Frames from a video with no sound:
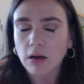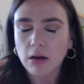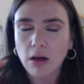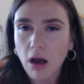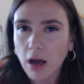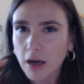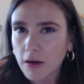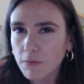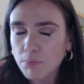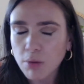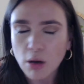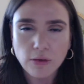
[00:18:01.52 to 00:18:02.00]

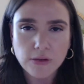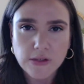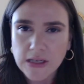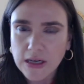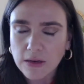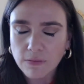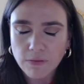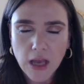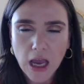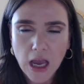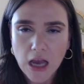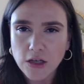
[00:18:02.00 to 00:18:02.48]
kind of
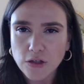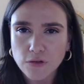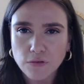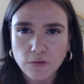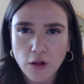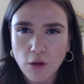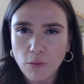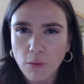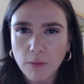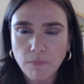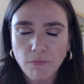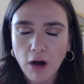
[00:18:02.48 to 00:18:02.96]
positive cash
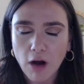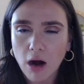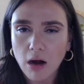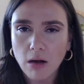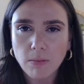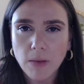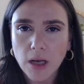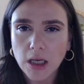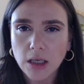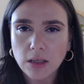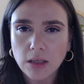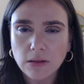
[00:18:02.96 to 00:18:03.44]
flow
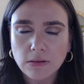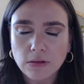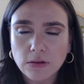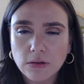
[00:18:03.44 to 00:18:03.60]
environment.